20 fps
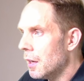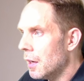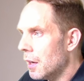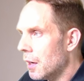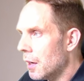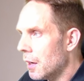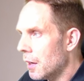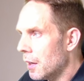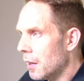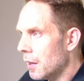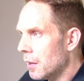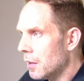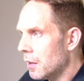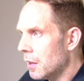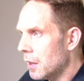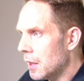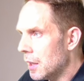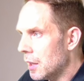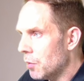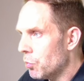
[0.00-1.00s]
I
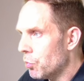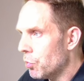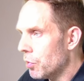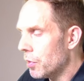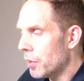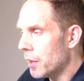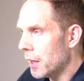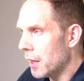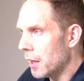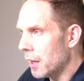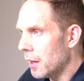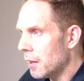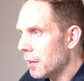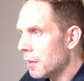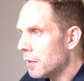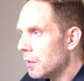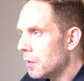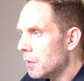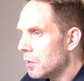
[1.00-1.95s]
leave the